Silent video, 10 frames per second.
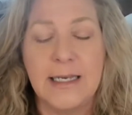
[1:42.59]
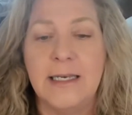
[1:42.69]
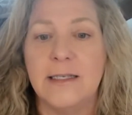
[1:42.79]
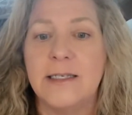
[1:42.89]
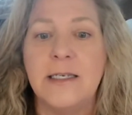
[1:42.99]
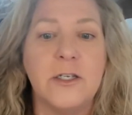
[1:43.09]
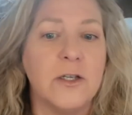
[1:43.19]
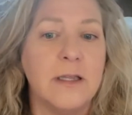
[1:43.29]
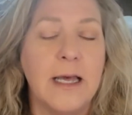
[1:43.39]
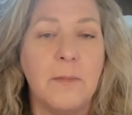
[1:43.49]
It's
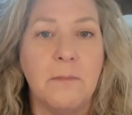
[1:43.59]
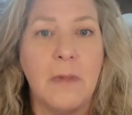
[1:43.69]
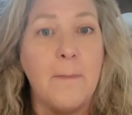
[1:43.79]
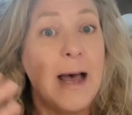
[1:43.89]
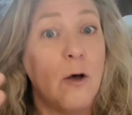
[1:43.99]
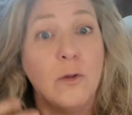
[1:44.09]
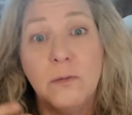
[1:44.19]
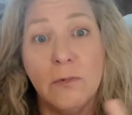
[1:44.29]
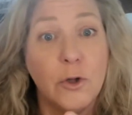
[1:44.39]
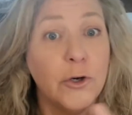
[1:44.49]
teaching them about
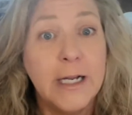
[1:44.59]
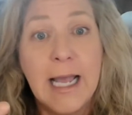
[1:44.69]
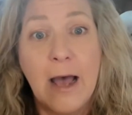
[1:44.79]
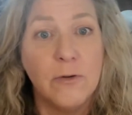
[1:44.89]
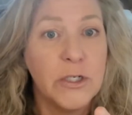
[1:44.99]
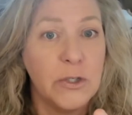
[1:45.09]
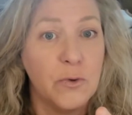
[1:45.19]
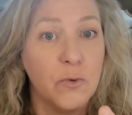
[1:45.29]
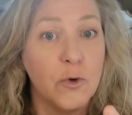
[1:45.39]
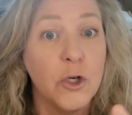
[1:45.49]
learning how
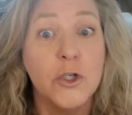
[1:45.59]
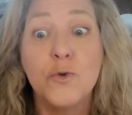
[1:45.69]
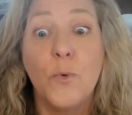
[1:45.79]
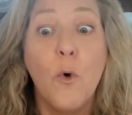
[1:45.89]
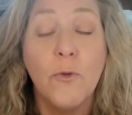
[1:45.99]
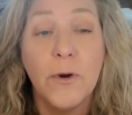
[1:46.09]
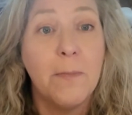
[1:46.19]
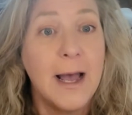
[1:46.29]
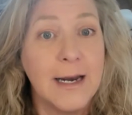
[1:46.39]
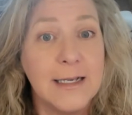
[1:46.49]
to control their
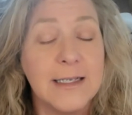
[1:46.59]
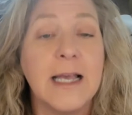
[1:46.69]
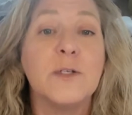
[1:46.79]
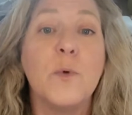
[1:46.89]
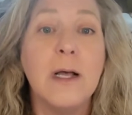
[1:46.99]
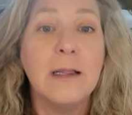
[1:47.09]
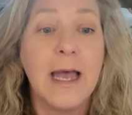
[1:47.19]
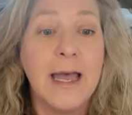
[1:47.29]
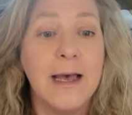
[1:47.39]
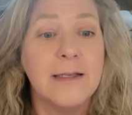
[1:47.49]
bodies, as well
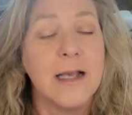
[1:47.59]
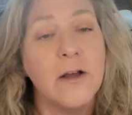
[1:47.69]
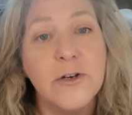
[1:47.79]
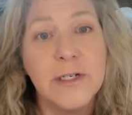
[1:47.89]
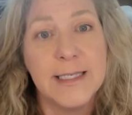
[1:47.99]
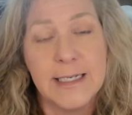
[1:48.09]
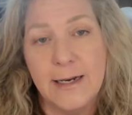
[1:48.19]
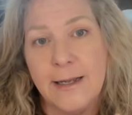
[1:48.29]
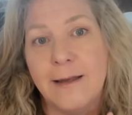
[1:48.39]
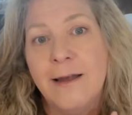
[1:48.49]
as
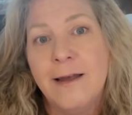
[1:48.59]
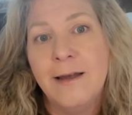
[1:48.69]
understanding